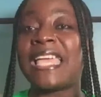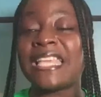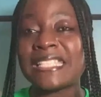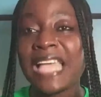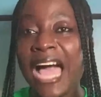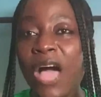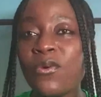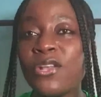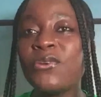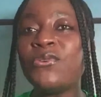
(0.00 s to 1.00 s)
He said, How
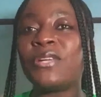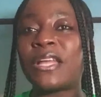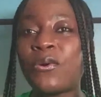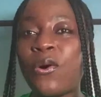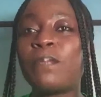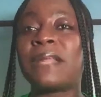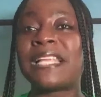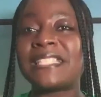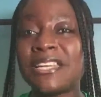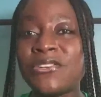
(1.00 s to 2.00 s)
will you know that God
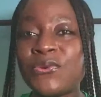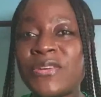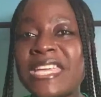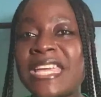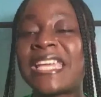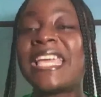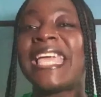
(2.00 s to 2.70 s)
planted you here